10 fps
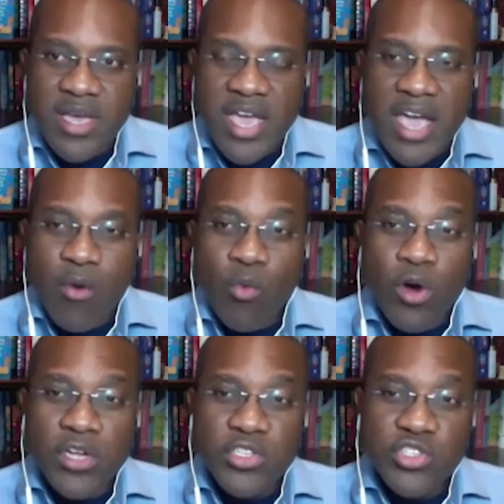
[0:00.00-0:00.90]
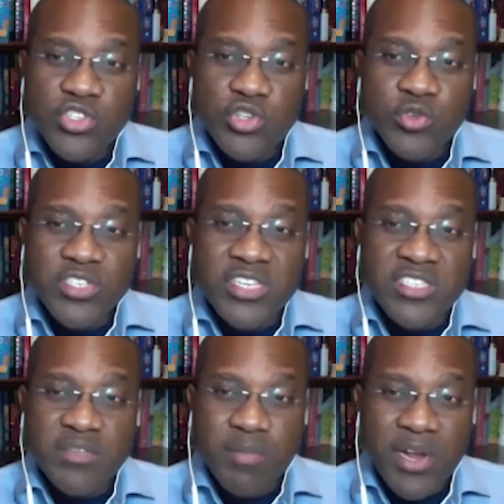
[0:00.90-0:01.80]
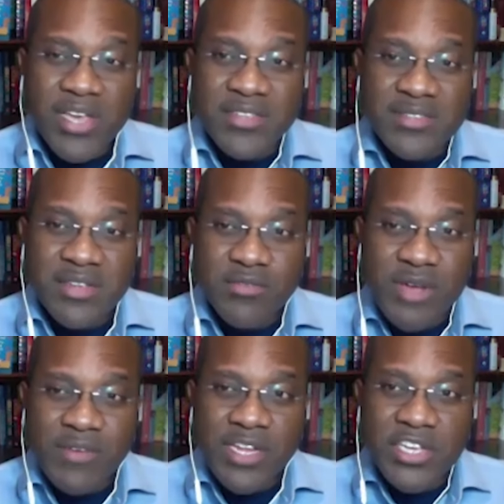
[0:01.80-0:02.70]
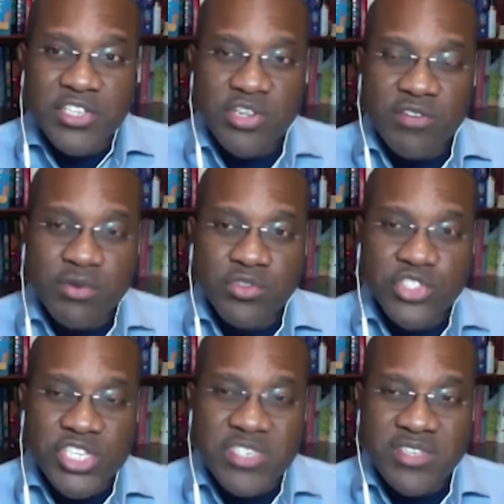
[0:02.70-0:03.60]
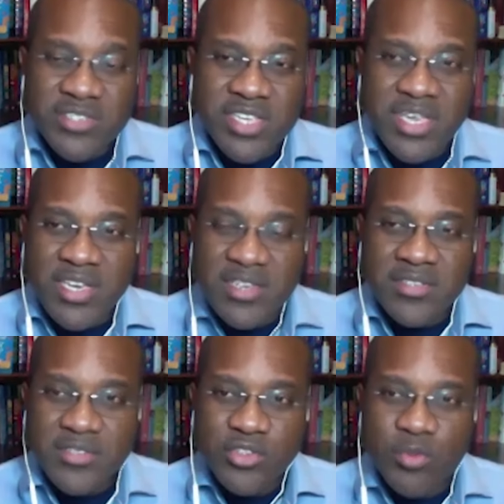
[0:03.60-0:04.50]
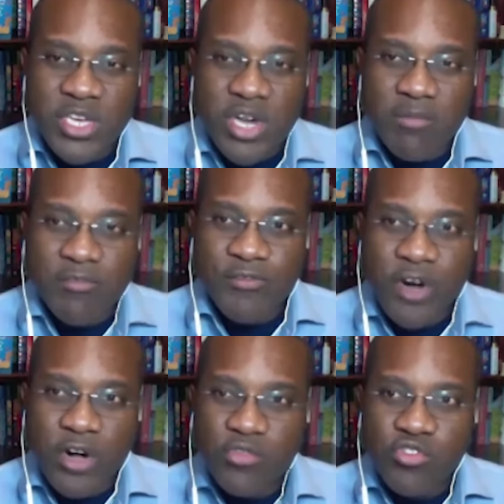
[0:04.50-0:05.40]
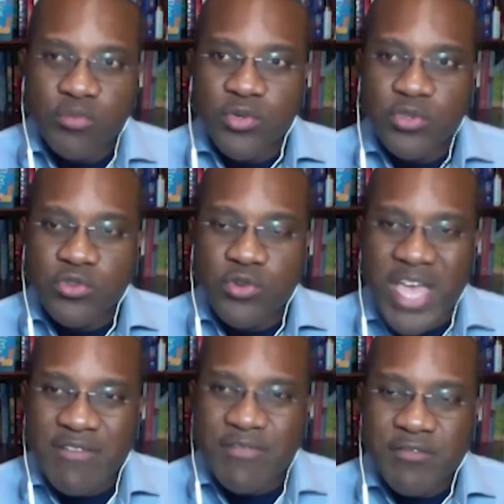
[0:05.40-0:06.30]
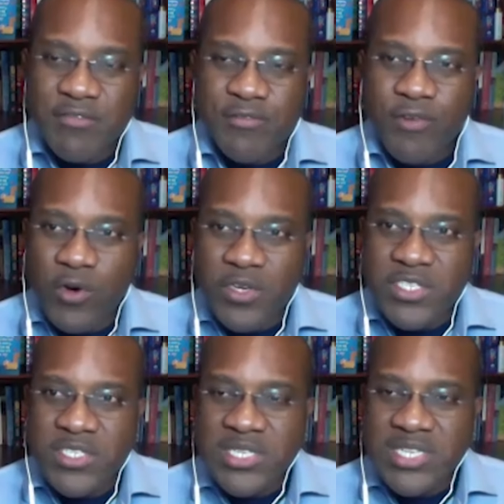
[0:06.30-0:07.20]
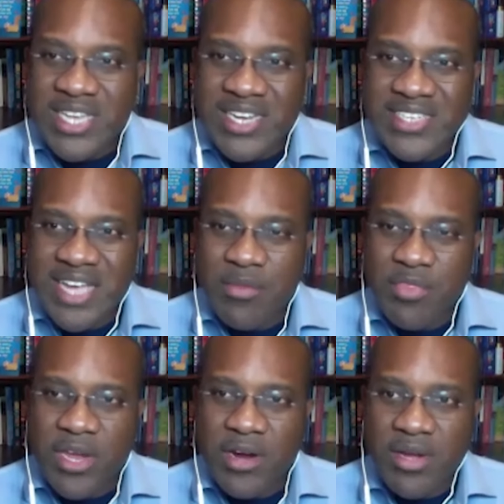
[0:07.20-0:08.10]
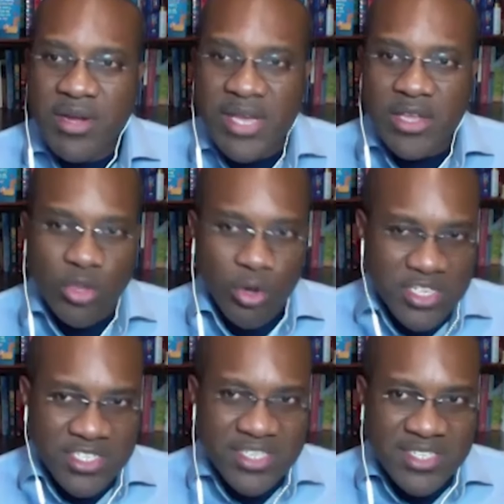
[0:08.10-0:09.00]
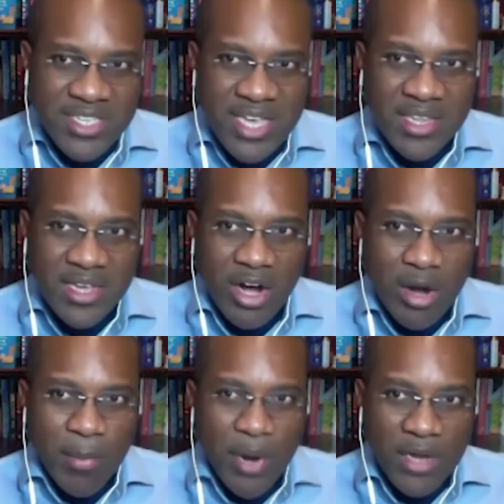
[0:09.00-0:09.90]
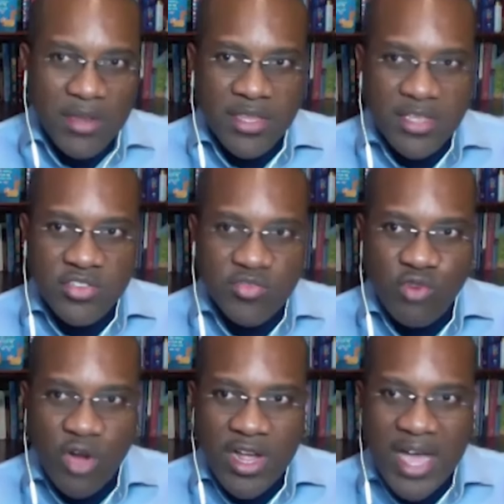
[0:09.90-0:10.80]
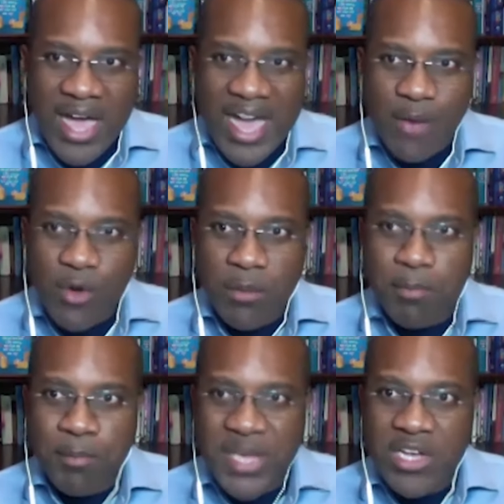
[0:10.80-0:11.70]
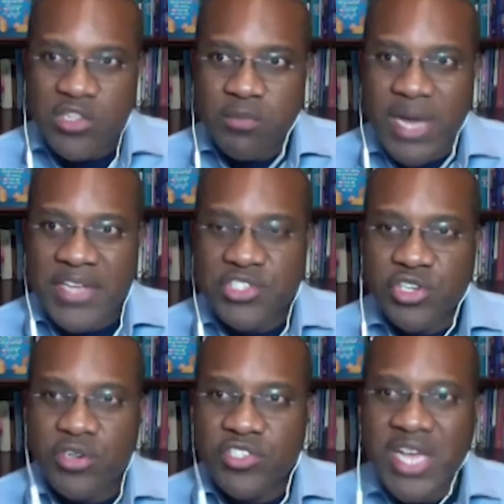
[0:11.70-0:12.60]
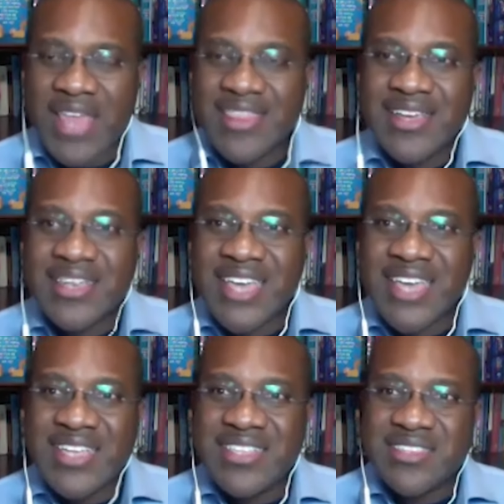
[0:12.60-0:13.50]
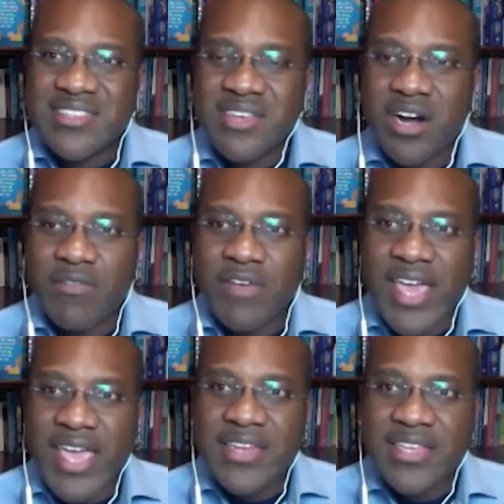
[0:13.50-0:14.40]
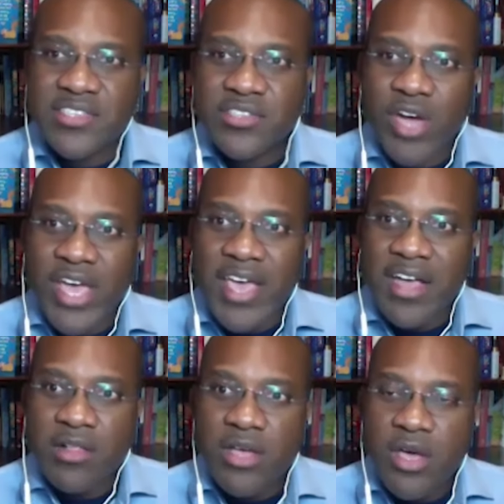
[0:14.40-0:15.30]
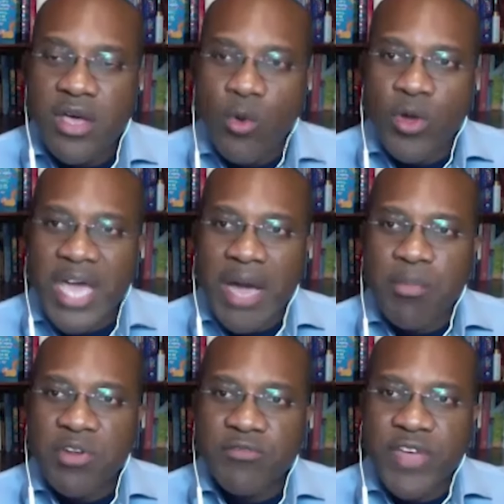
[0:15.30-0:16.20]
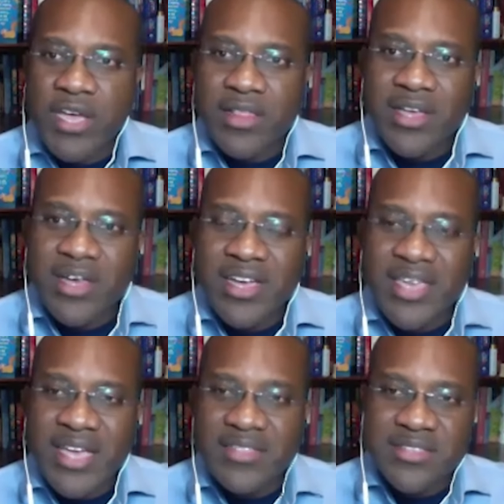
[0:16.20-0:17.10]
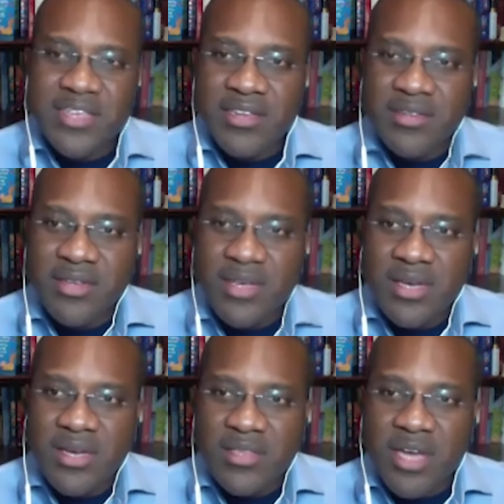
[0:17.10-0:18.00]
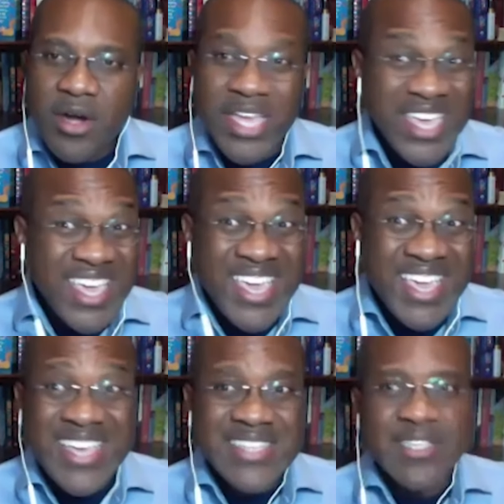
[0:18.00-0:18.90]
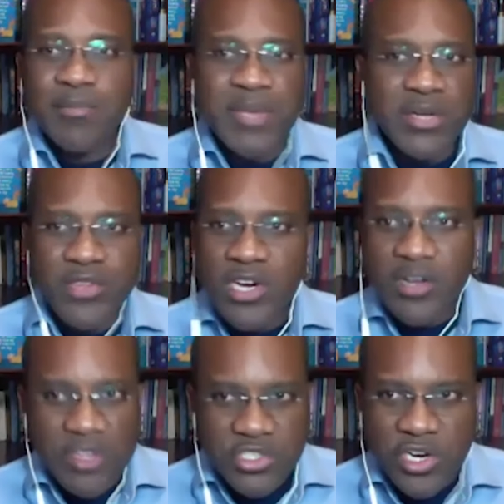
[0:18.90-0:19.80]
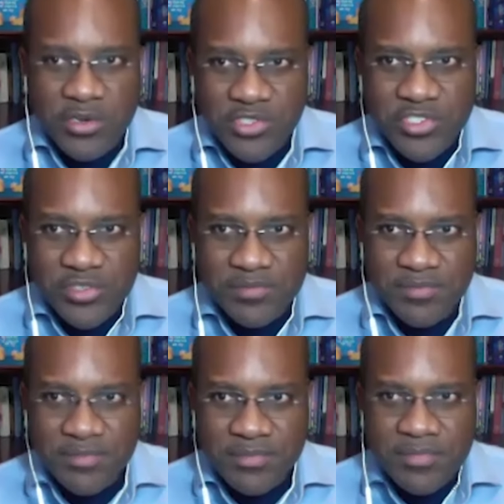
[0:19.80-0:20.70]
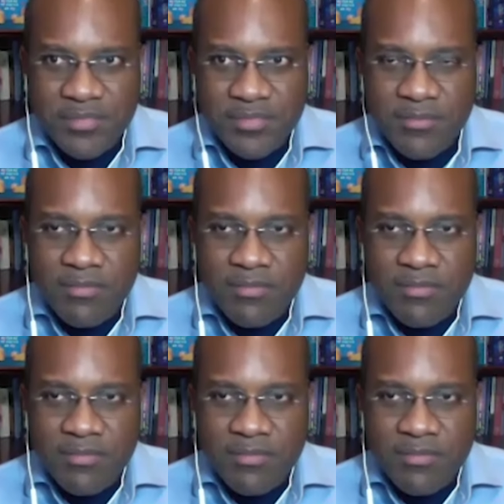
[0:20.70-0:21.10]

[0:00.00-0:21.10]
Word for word: and once you displace the revelation of who Jesus is, you become vulnerable to every force that is out there. Notice he said, Upon this rock I will build my church, and the gates of Hades or hell will not prevail against it. Now, he is the builder of the church. Yes.